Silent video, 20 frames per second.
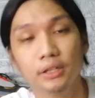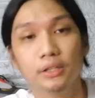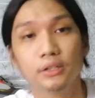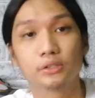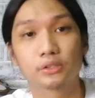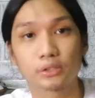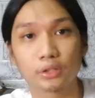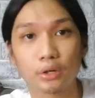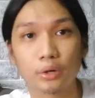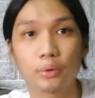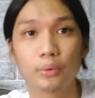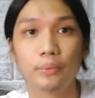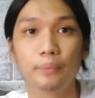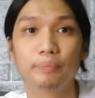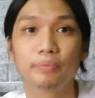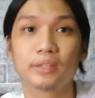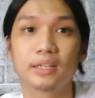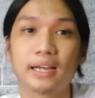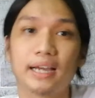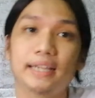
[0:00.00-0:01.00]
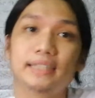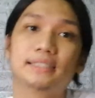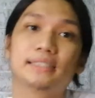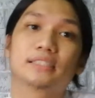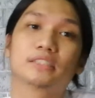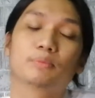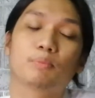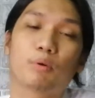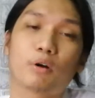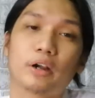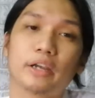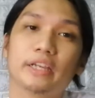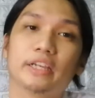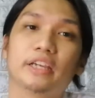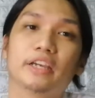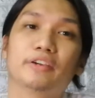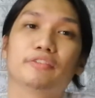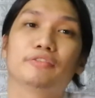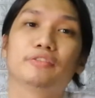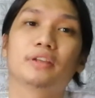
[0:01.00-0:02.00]
So guys, as a parting
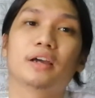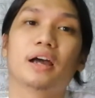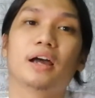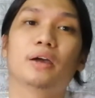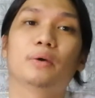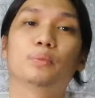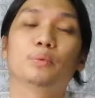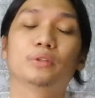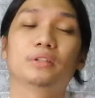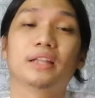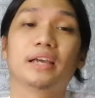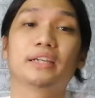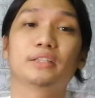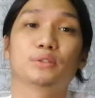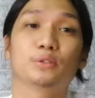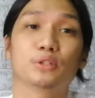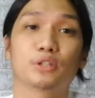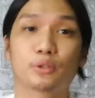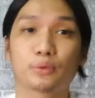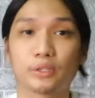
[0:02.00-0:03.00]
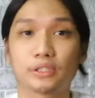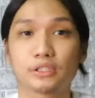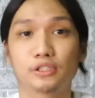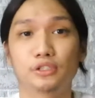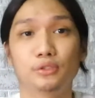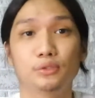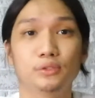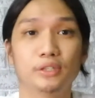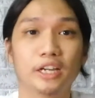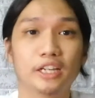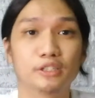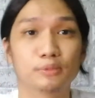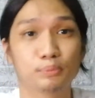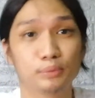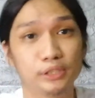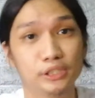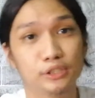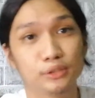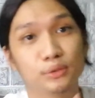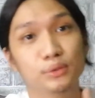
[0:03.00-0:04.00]
gift, I would like to request that you guys
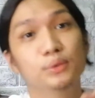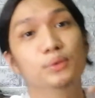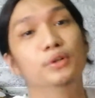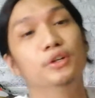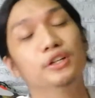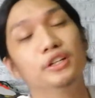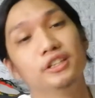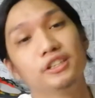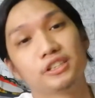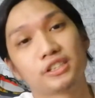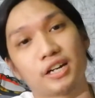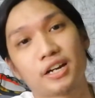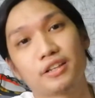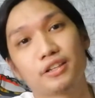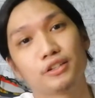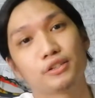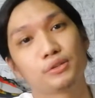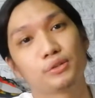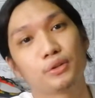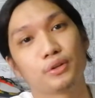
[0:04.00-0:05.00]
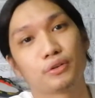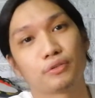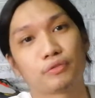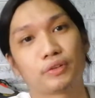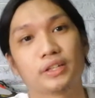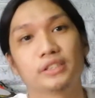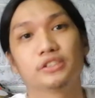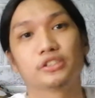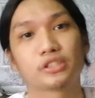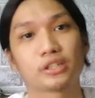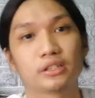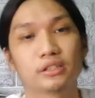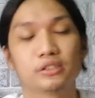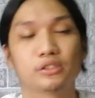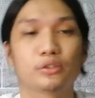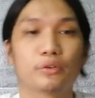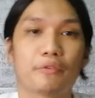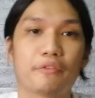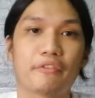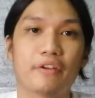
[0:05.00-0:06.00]
please do share this to your friends, share this
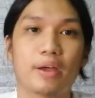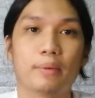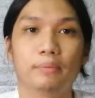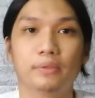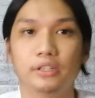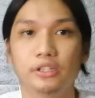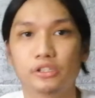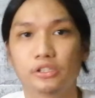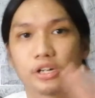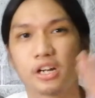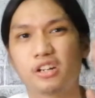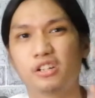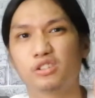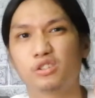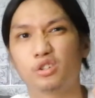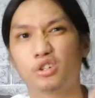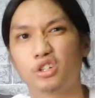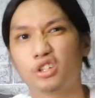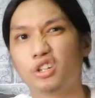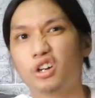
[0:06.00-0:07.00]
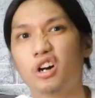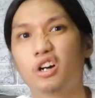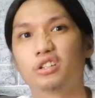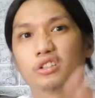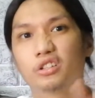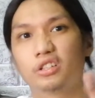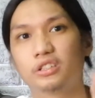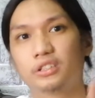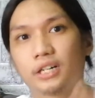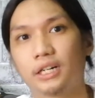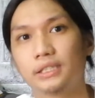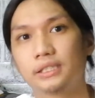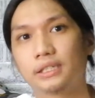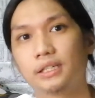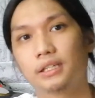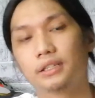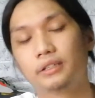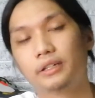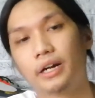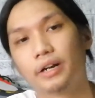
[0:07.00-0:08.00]
to your family, share this to your dog, to your
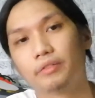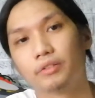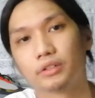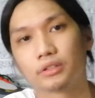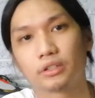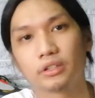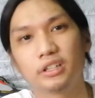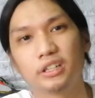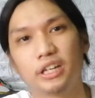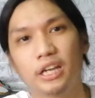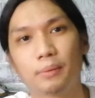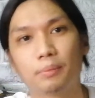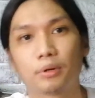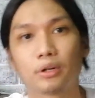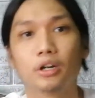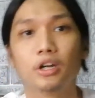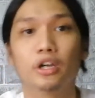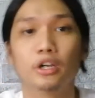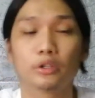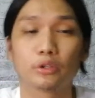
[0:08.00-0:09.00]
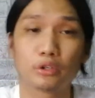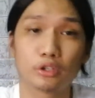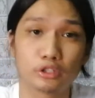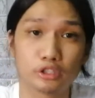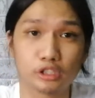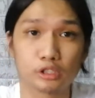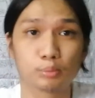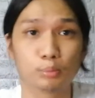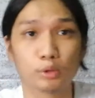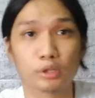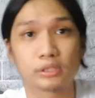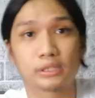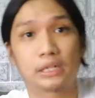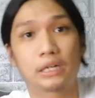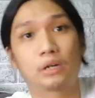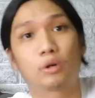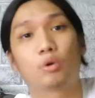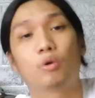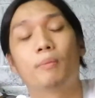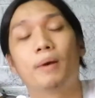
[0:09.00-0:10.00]
tricycle driver, to your neighbor, to your
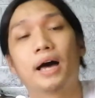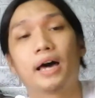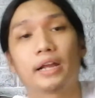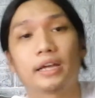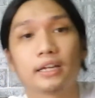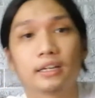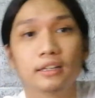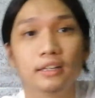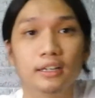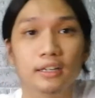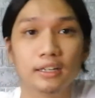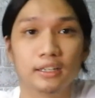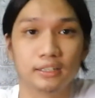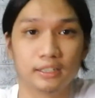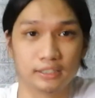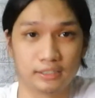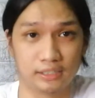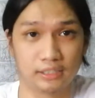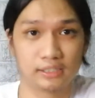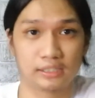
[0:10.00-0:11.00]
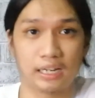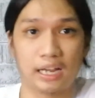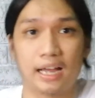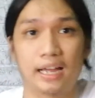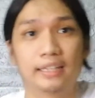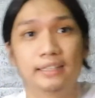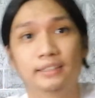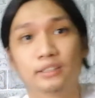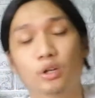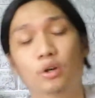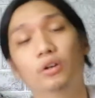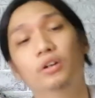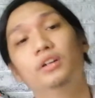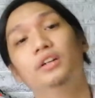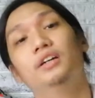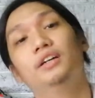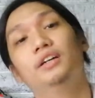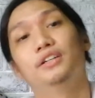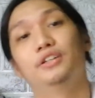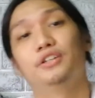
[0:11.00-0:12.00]
chismosang kumaring nandyan sa kanto.
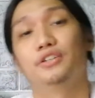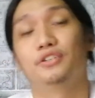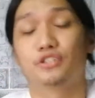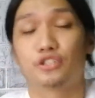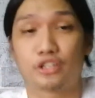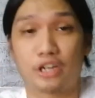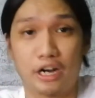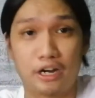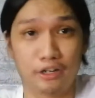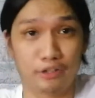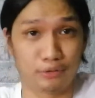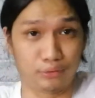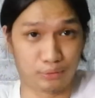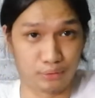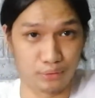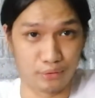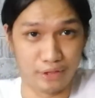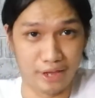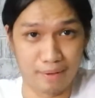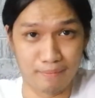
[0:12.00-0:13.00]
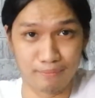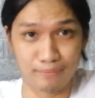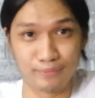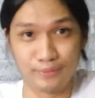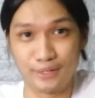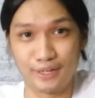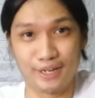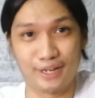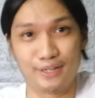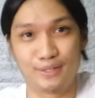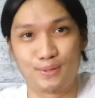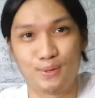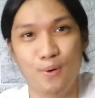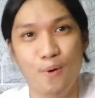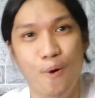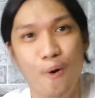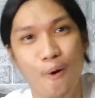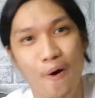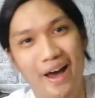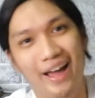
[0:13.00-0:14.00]
Share it to them as
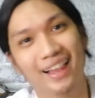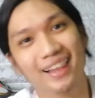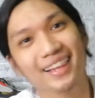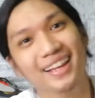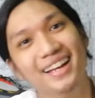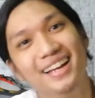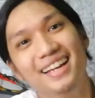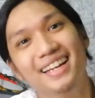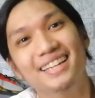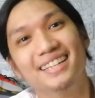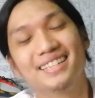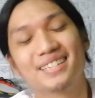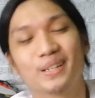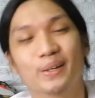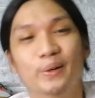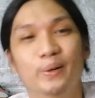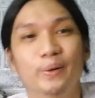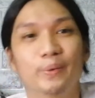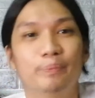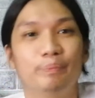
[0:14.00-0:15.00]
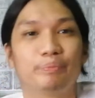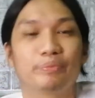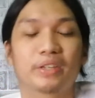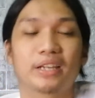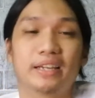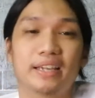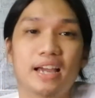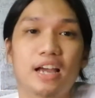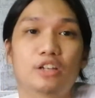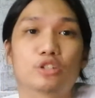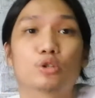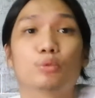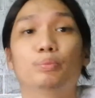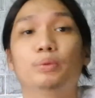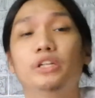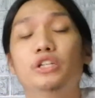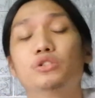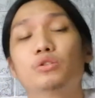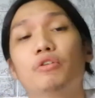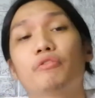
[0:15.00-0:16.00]
well. So yeah, so
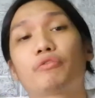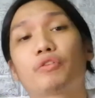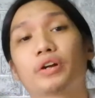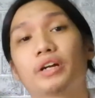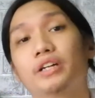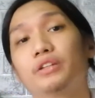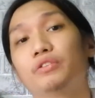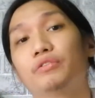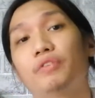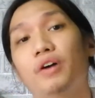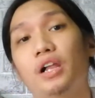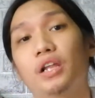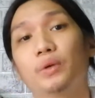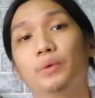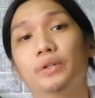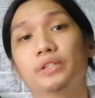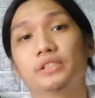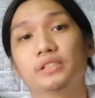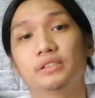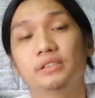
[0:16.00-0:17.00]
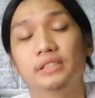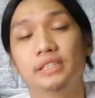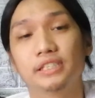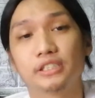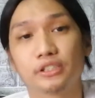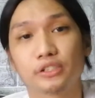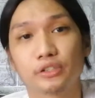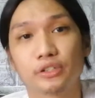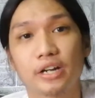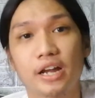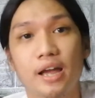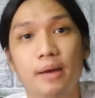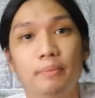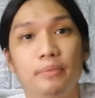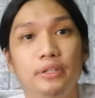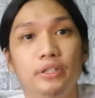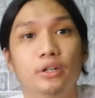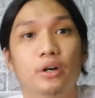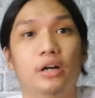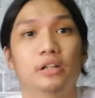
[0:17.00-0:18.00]
please don't forget to follow us on
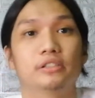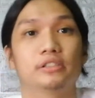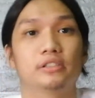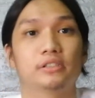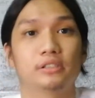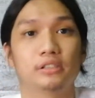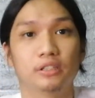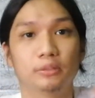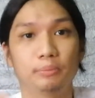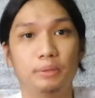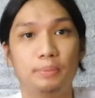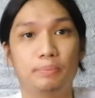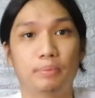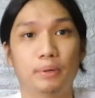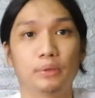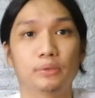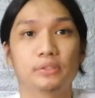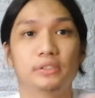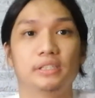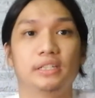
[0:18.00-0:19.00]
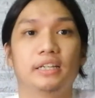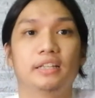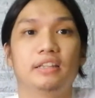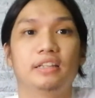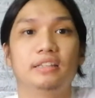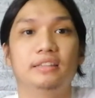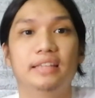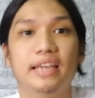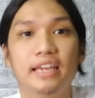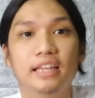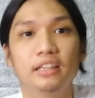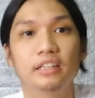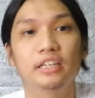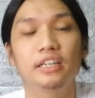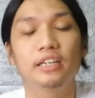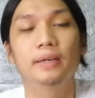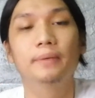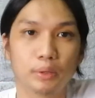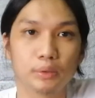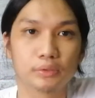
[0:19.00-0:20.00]
Instagram. I'll still be posting the
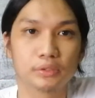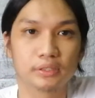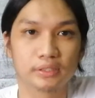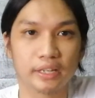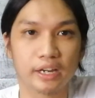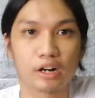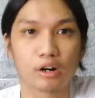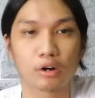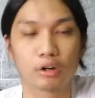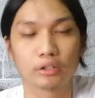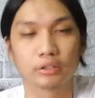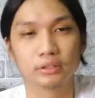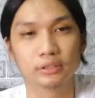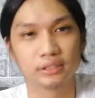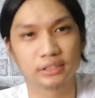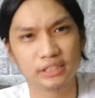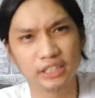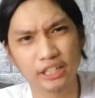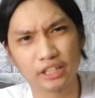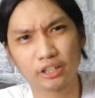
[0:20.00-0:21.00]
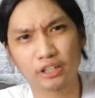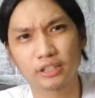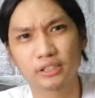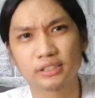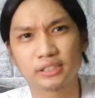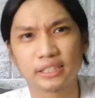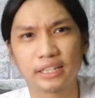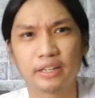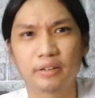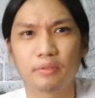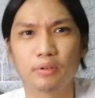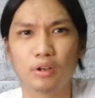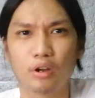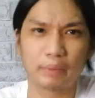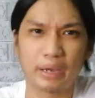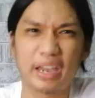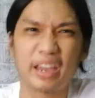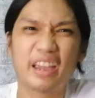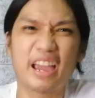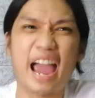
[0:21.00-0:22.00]
daily post there on the sneakers and
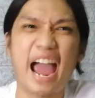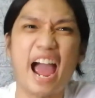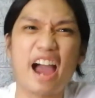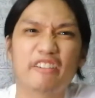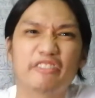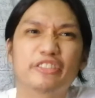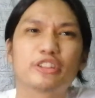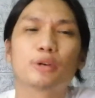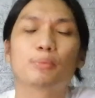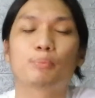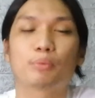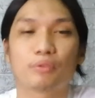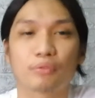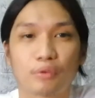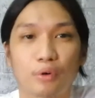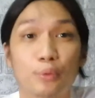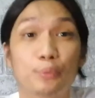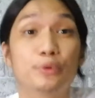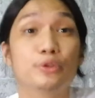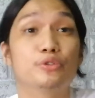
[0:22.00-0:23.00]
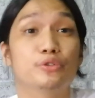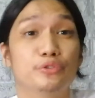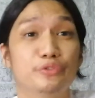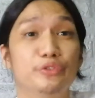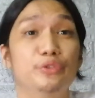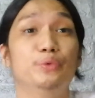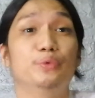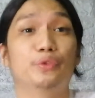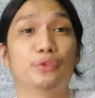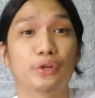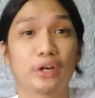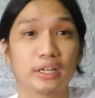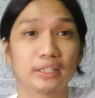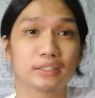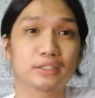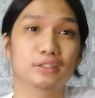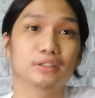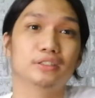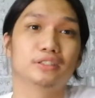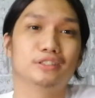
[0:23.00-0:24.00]
my after performance review
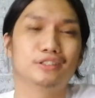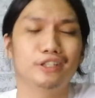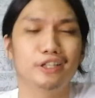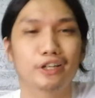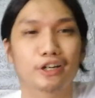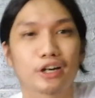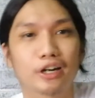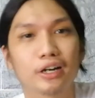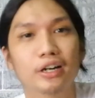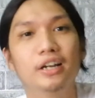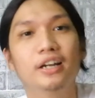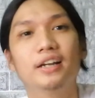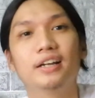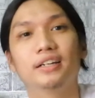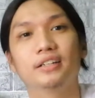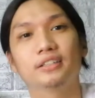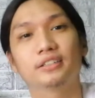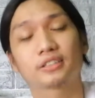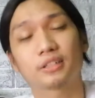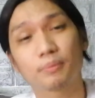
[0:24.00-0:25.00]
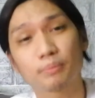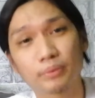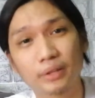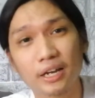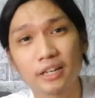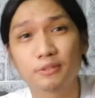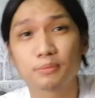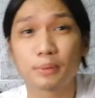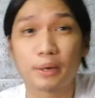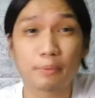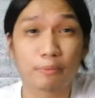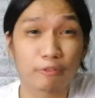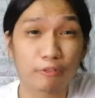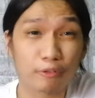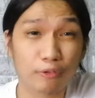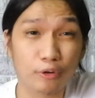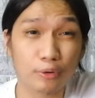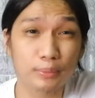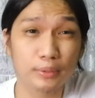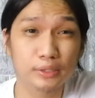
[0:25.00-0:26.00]
thoughts on the sneaker, because sometimes my
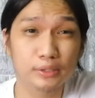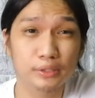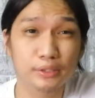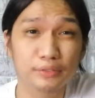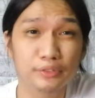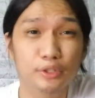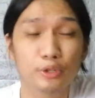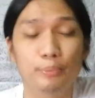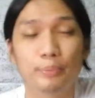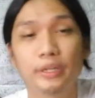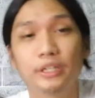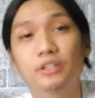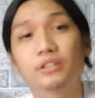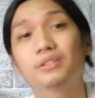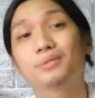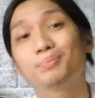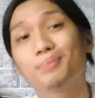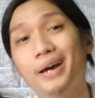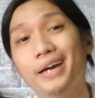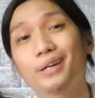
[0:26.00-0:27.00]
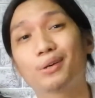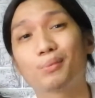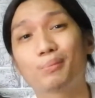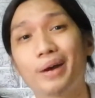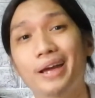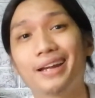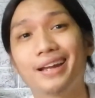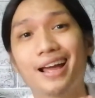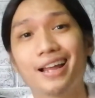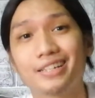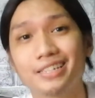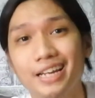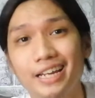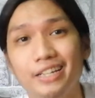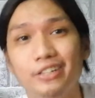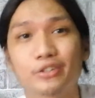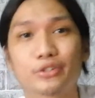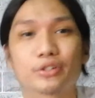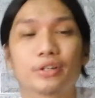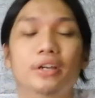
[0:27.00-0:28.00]
performance review opinions might or might not
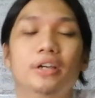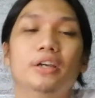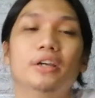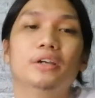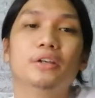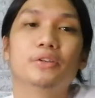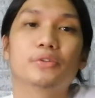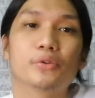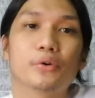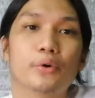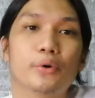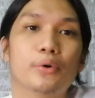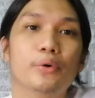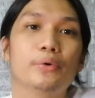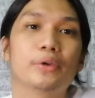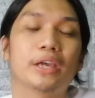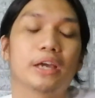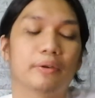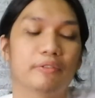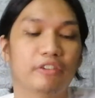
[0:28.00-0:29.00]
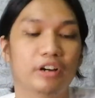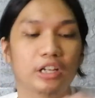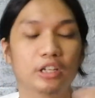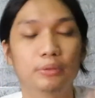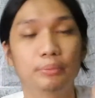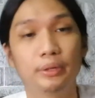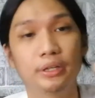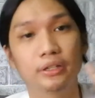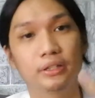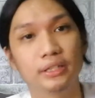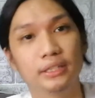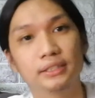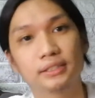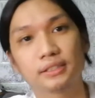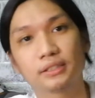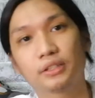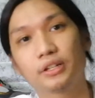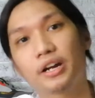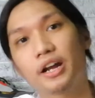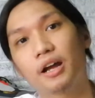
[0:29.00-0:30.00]
change. So yeah, follow me on
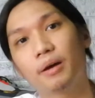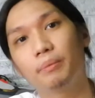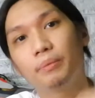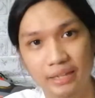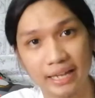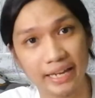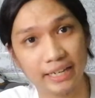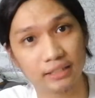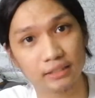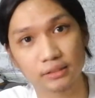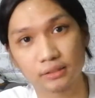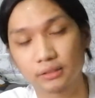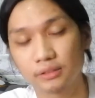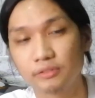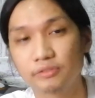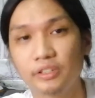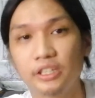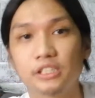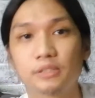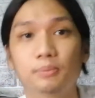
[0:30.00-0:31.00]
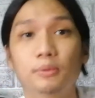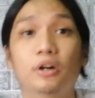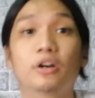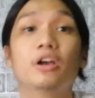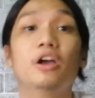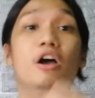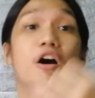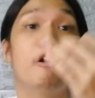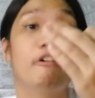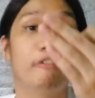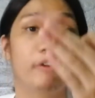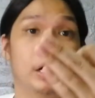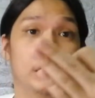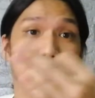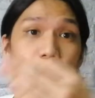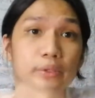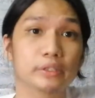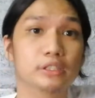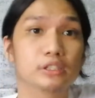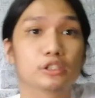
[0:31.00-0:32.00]
Instagram, like us on Facebook,
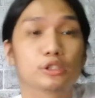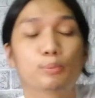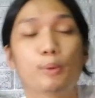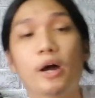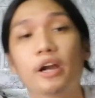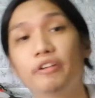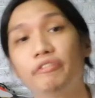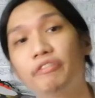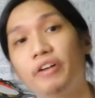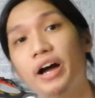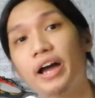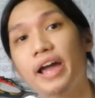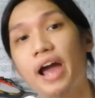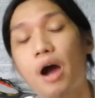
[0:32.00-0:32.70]
follow us on Spotify.